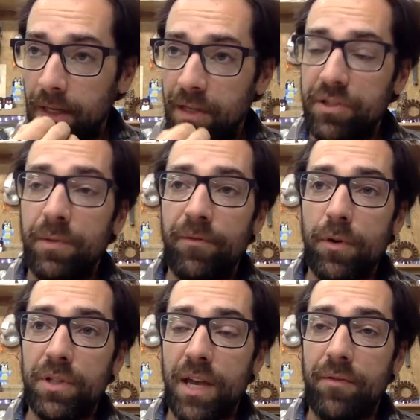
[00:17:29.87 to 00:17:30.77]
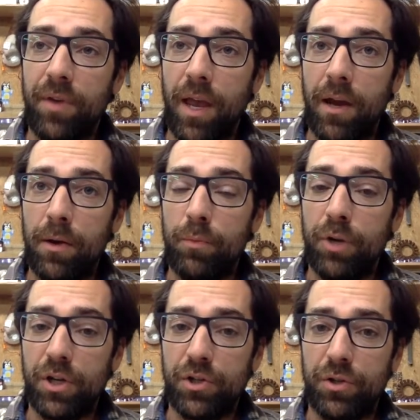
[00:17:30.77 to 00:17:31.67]
Some folks have air
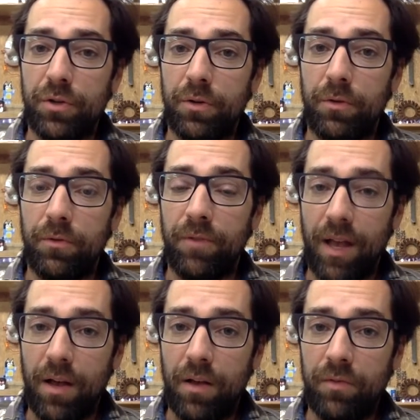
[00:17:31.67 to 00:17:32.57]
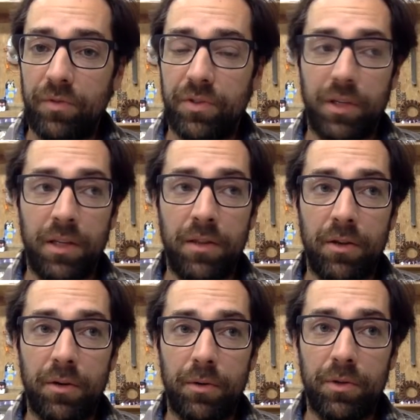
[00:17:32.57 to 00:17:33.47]
pressure valves in
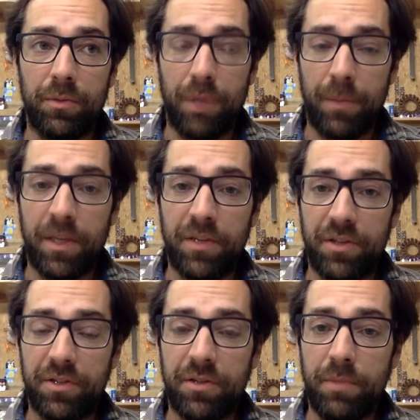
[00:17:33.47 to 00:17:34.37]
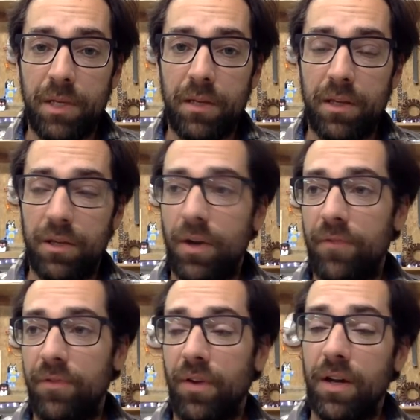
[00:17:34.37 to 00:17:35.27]
their plumbing system, meaning that you
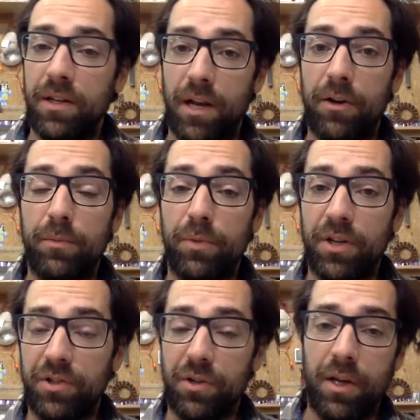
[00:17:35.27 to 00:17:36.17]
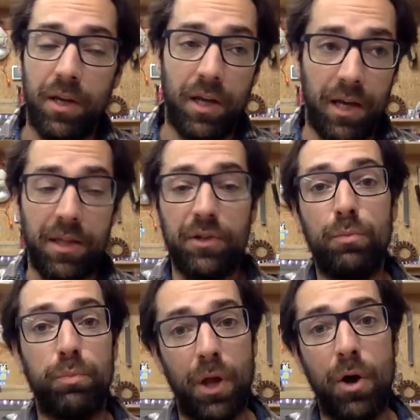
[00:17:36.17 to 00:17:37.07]
have to find an air compressor and then you
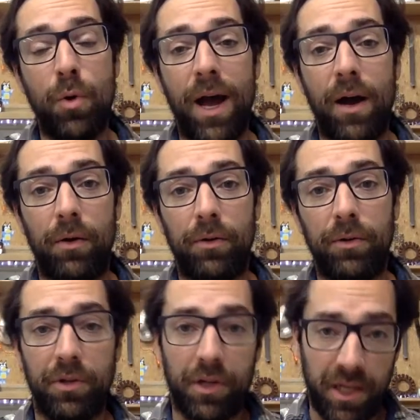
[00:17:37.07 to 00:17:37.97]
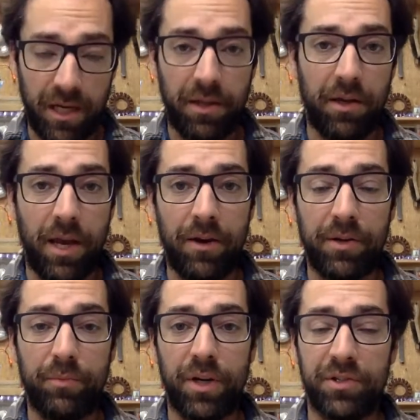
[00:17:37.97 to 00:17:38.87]
blow out, you connect the air
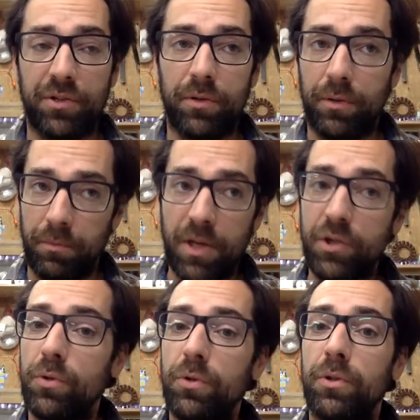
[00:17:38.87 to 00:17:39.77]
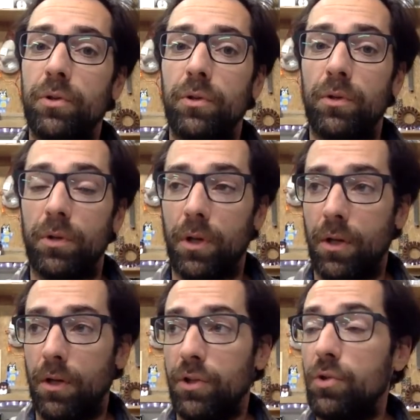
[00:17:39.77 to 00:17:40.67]
compressor, and make sure you're
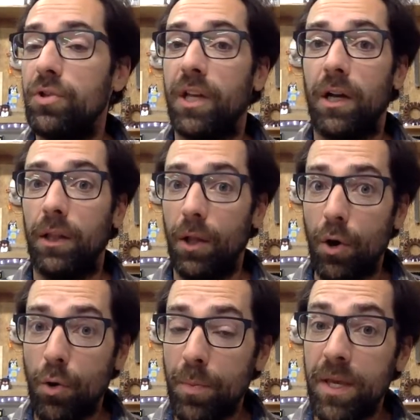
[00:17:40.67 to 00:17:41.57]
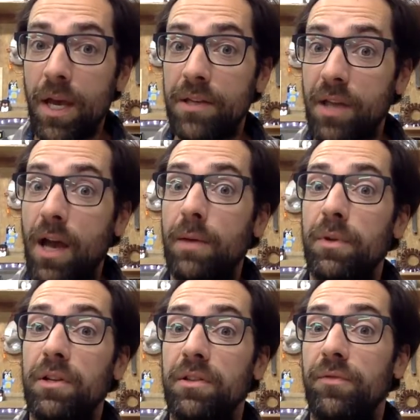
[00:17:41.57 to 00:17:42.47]
using a low PSI,
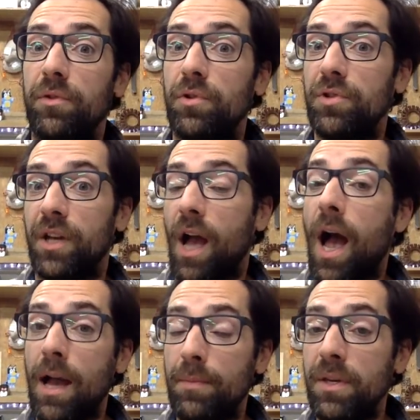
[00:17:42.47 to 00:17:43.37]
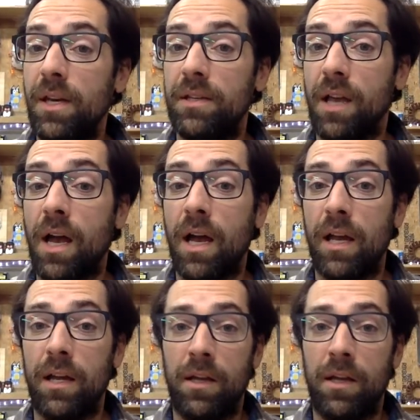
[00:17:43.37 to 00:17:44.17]
because if you're using high PSI,